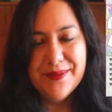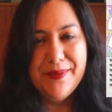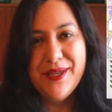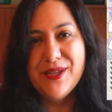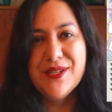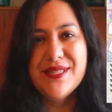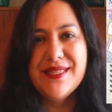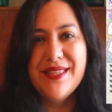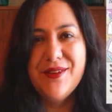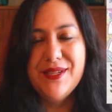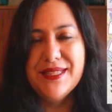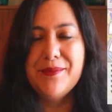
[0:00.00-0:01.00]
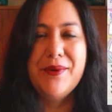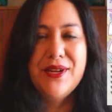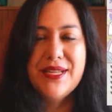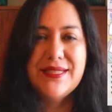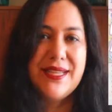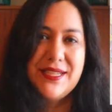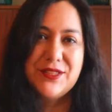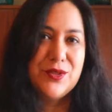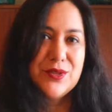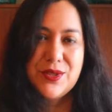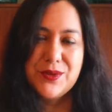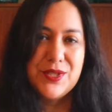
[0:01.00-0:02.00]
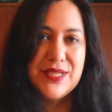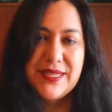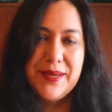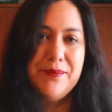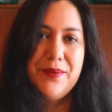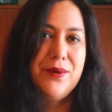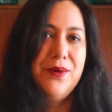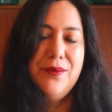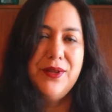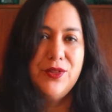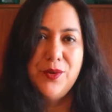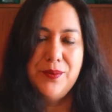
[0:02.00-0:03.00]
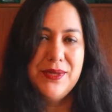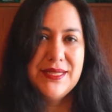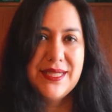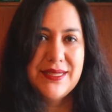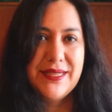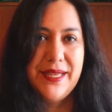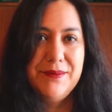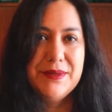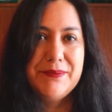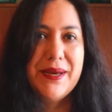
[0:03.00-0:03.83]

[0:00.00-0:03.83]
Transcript: because there is a bodice that is also just simple with no princess seams,